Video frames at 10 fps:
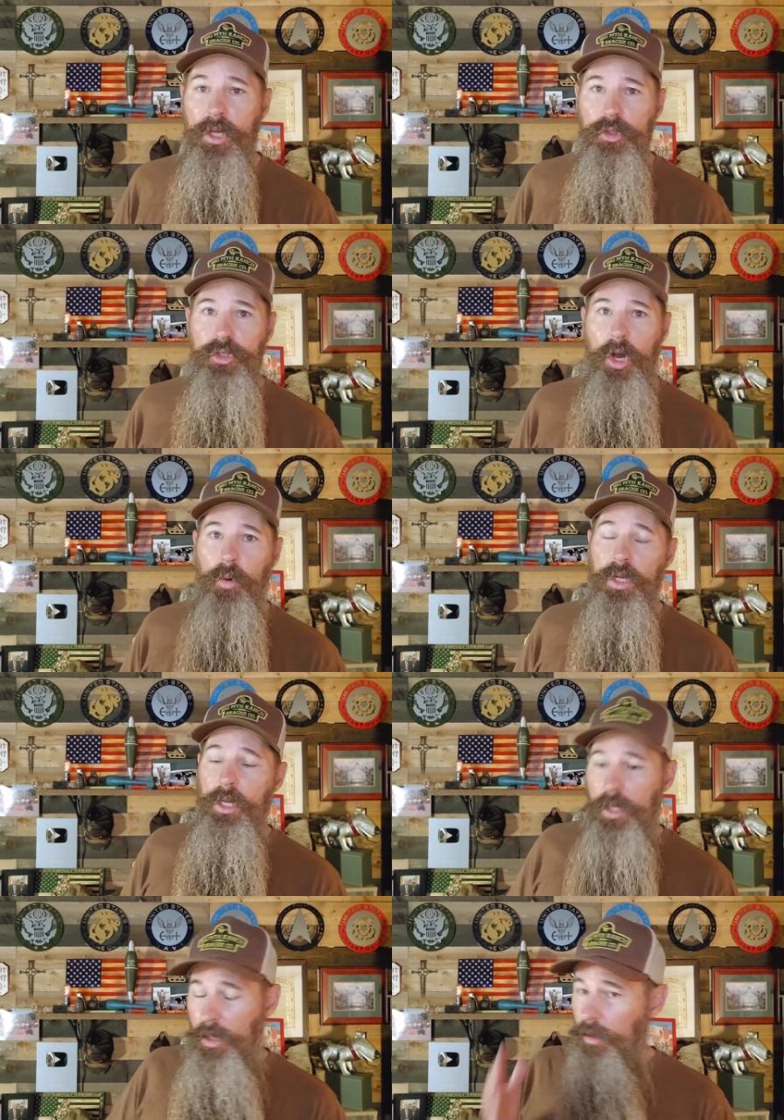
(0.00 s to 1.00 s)
So
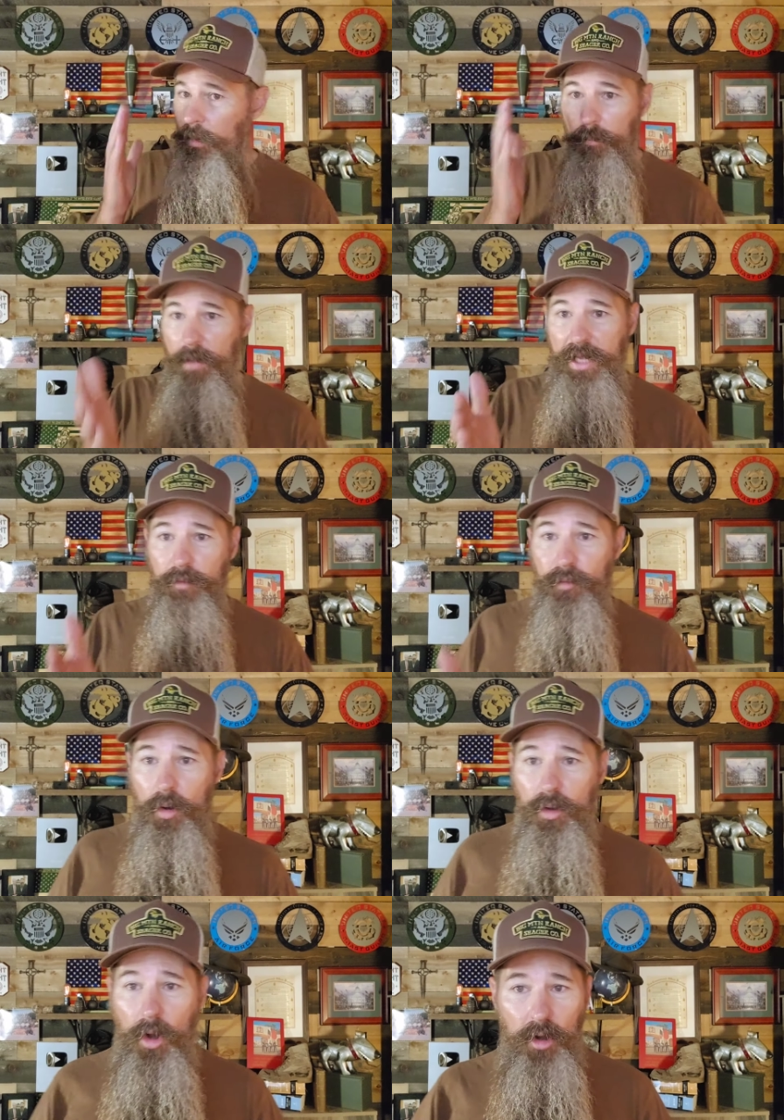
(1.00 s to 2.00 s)
make the
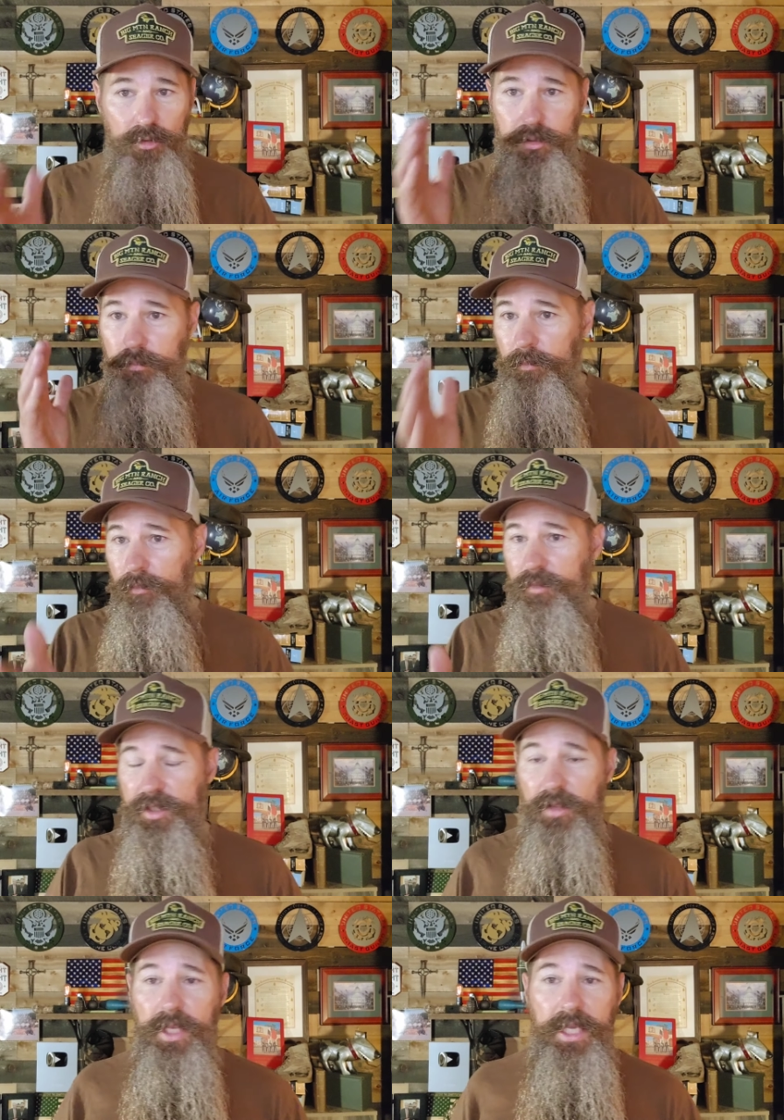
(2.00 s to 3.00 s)
phone calls,
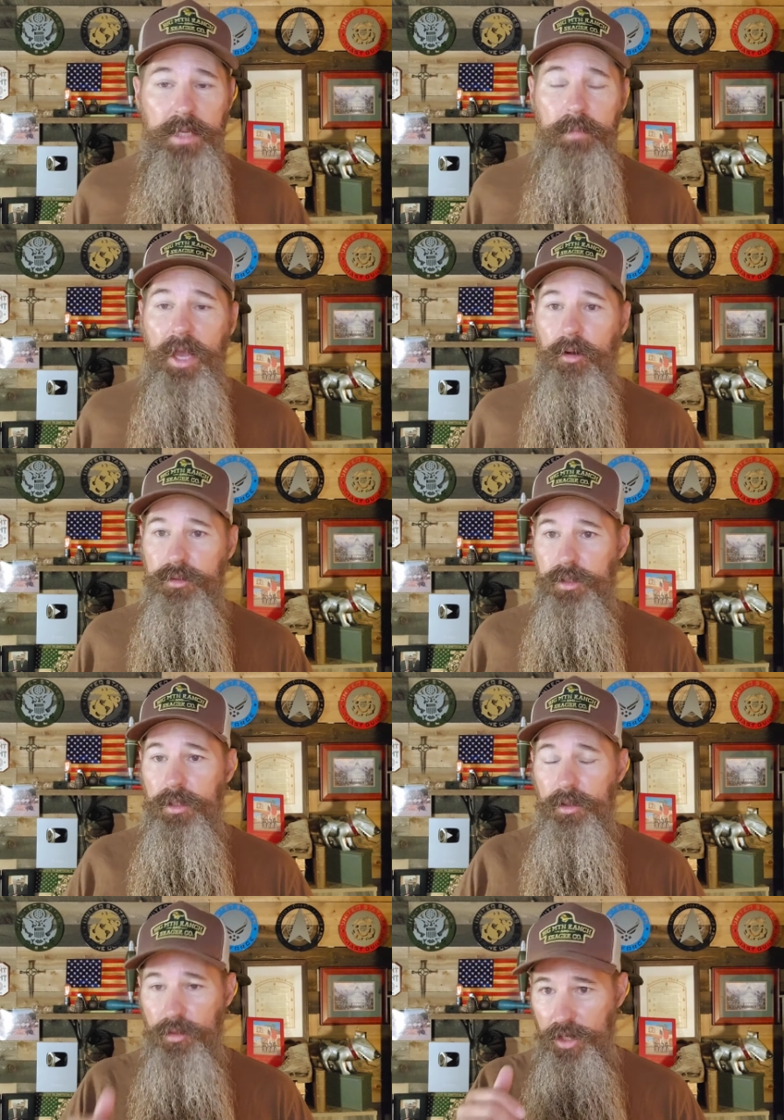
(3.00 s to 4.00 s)
send the emails,
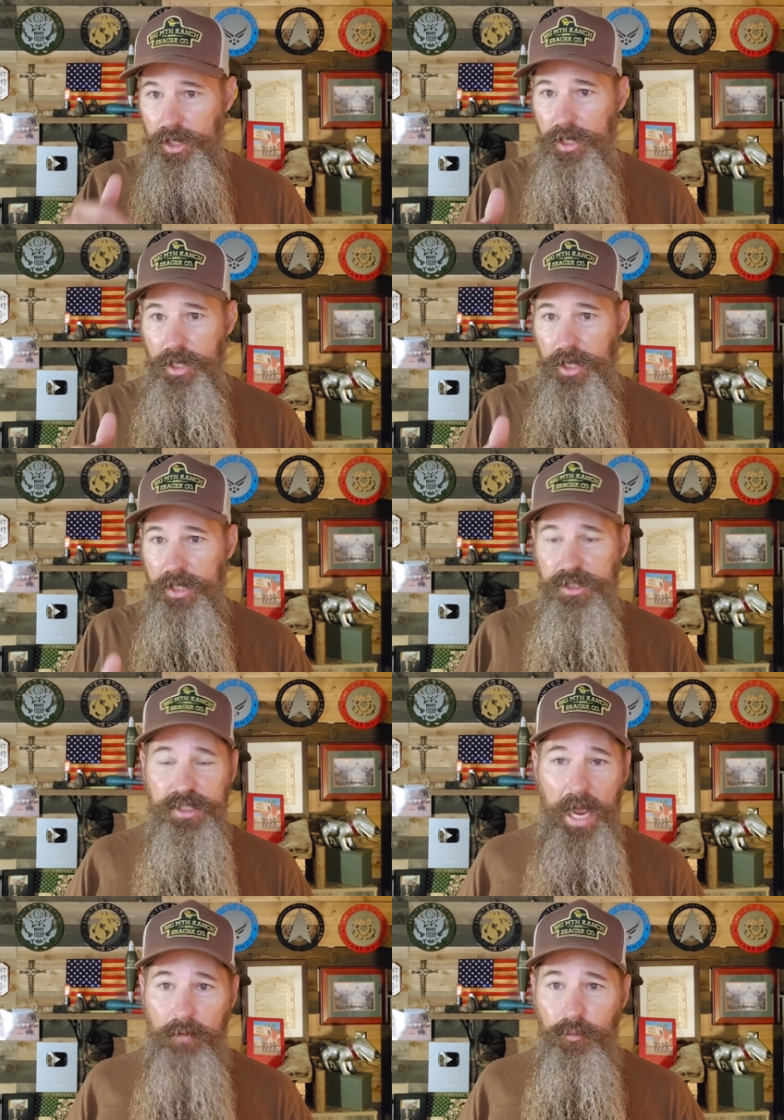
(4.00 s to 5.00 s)
the uh,
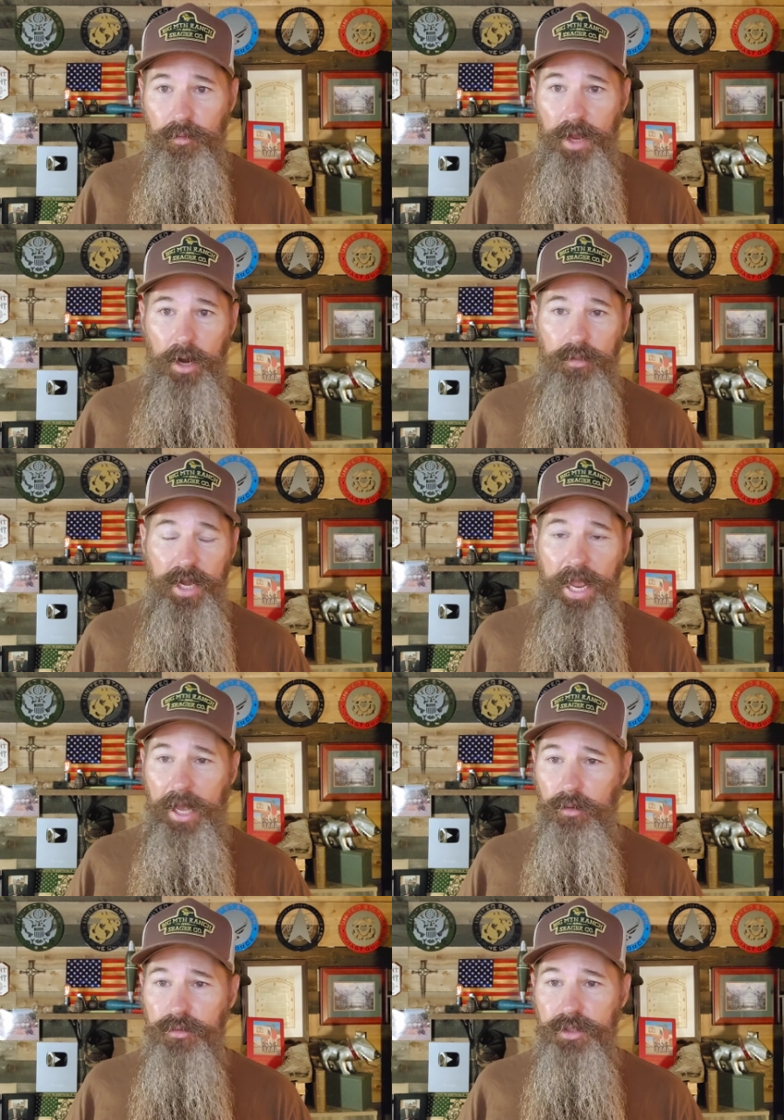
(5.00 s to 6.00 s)
staffer there that
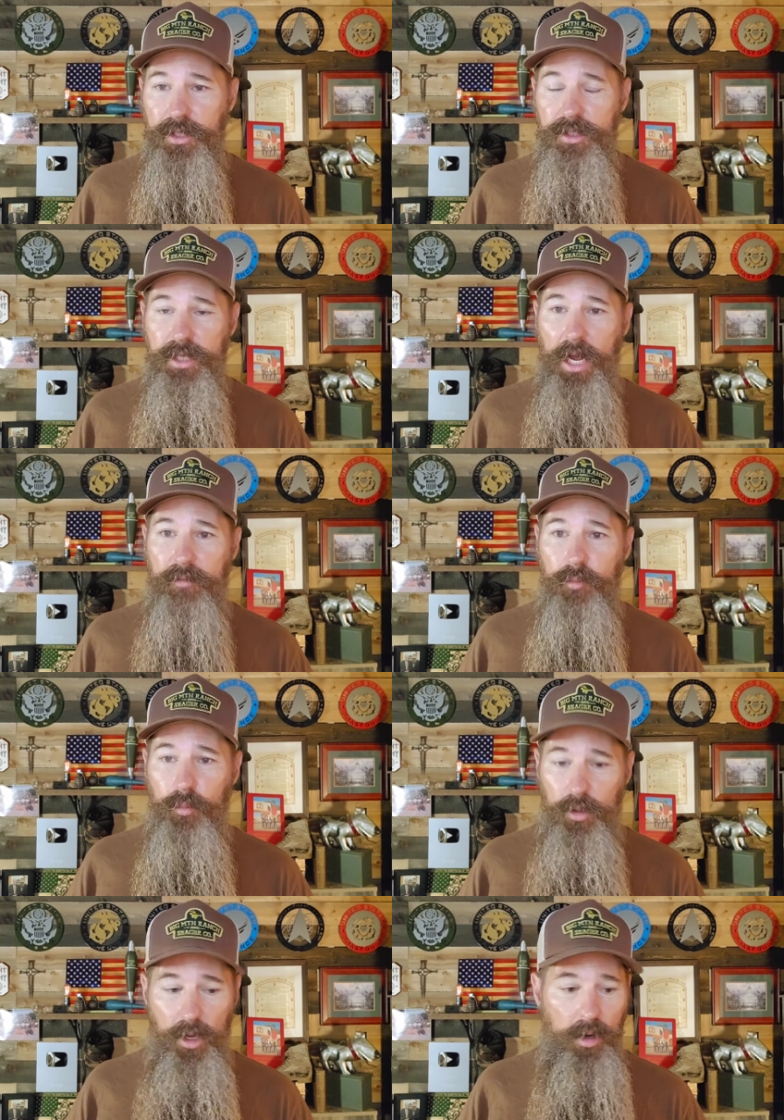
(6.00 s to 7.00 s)
handles this stuff
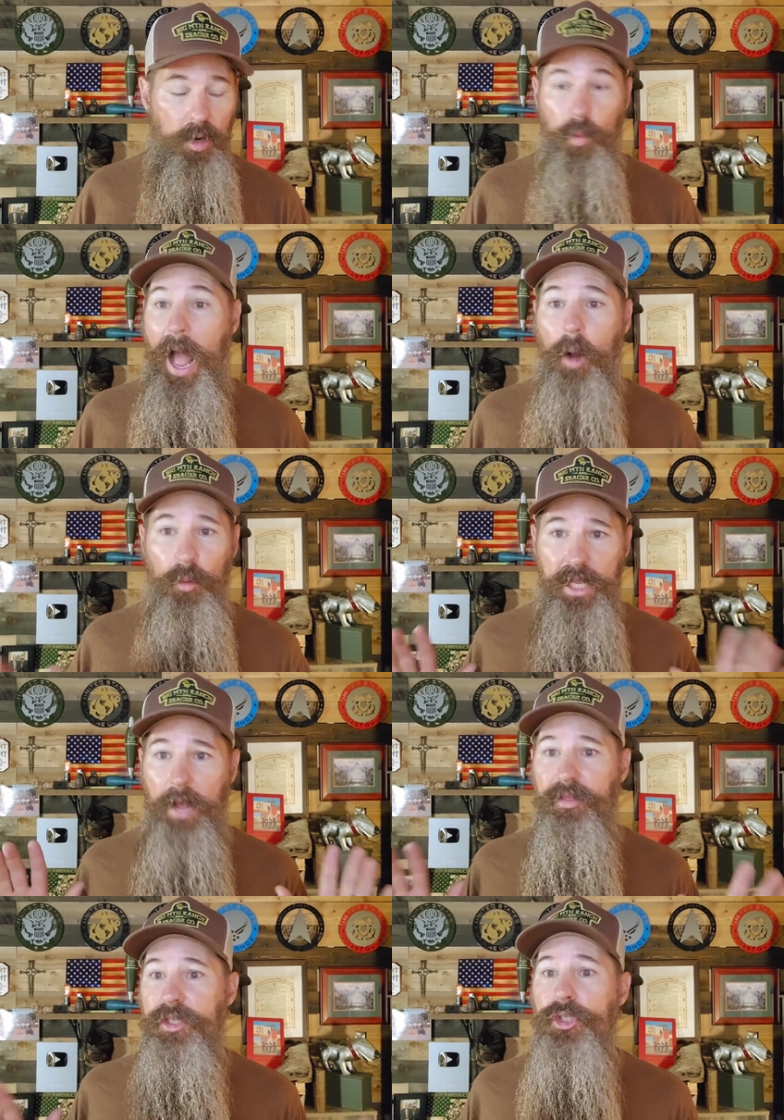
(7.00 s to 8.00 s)
will go, oh, wow, we
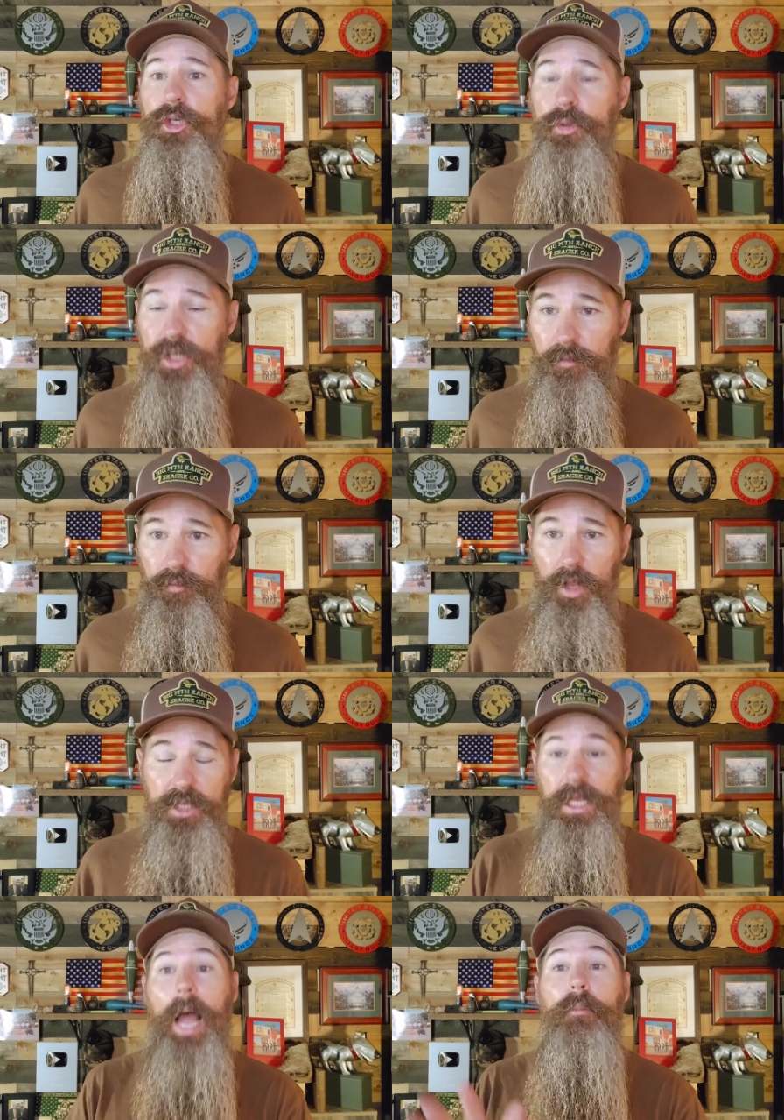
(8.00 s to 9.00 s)
got this huge
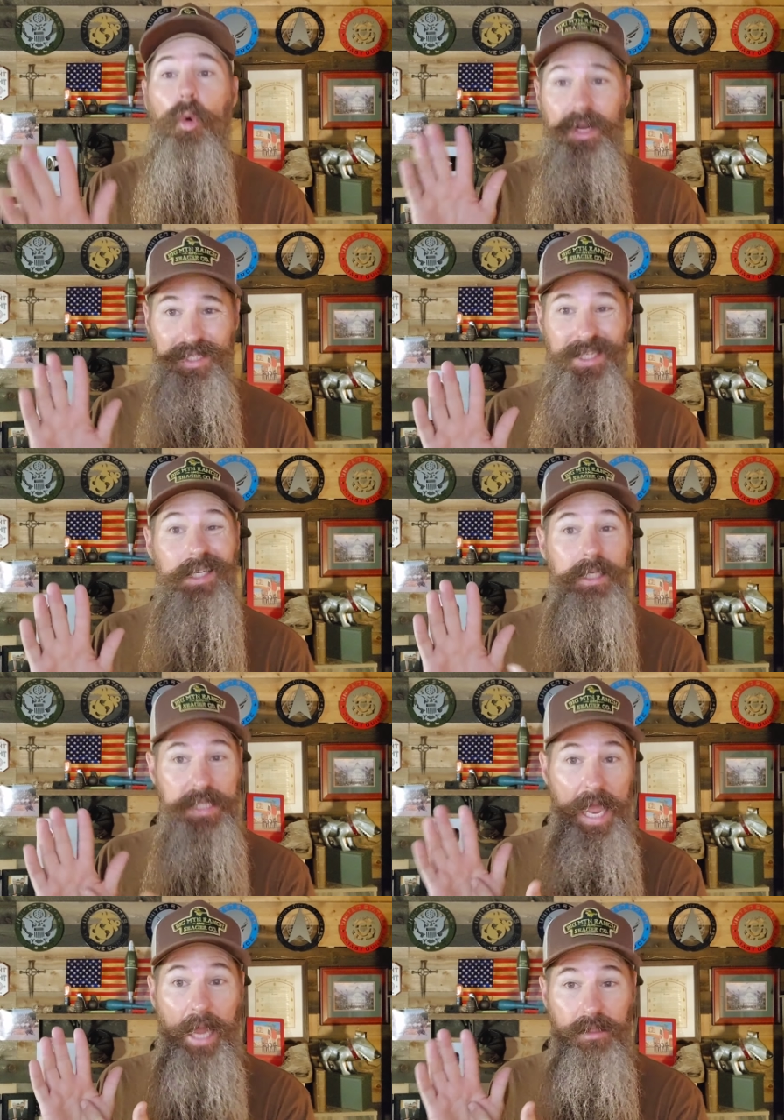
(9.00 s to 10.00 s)
influx. I'm going to send a
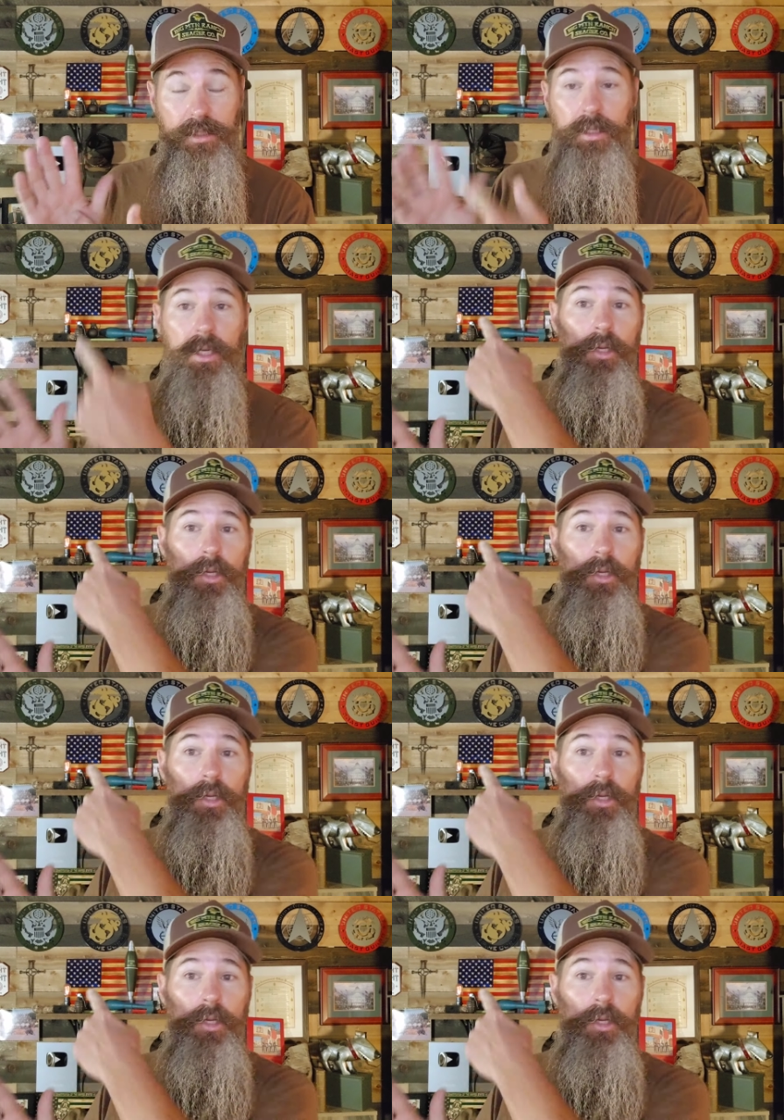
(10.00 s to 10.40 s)
text